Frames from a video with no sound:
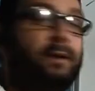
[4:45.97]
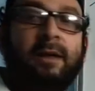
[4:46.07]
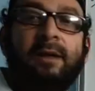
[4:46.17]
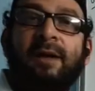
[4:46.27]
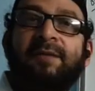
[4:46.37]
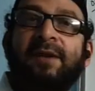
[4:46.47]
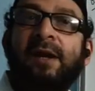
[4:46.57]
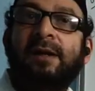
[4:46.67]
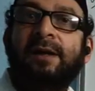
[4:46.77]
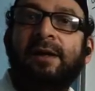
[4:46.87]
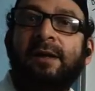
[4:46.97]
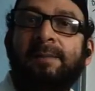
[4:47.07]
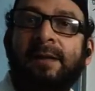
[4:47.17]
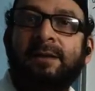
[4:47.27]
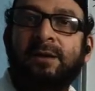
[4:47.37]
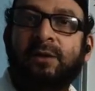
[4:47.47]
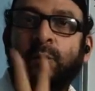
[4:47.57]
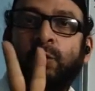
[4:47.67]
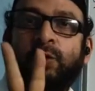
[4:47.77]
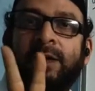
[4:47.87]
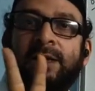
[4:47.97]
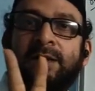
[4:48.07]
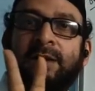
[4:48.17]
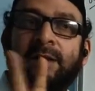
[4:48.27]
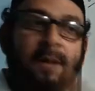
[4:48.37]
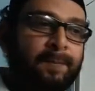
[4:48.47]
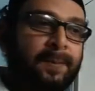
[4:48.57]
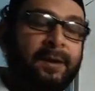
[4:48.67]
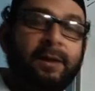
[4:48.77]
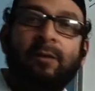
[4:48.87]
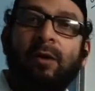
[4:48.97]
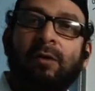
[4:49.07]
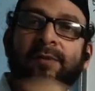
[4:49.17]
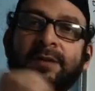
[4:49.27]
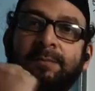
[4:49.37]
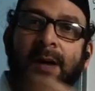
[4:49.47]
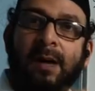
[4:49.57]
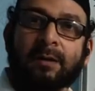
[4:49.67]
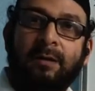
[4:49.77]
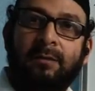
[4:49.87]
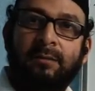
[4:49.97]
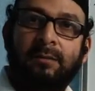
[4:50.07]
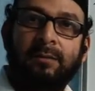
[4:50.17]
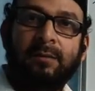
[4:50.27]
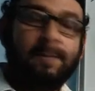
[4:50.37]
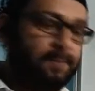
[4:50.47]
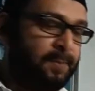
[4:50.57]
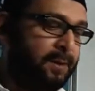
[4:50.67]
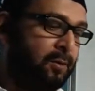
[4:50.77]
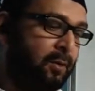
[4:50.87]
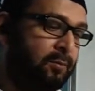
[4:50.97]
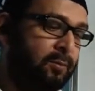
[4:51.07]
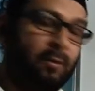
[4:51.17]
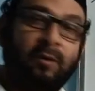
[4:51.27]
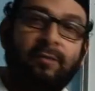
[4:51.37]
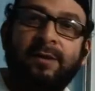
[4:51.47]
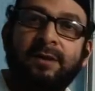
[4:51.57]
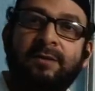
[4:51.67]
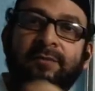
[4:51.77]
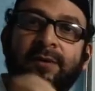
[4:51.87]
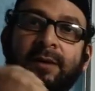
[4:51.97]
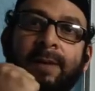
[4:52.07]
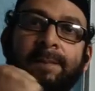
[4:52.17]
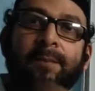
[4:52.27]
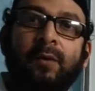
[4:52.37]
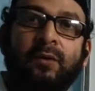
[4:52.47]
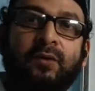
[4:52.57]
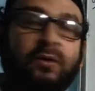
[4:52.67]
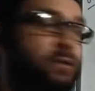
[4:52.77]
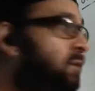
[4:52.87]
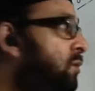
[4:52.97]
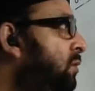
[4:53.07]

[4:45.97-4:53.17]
In every electrical appliance, two things the company always mark. Company always will emboss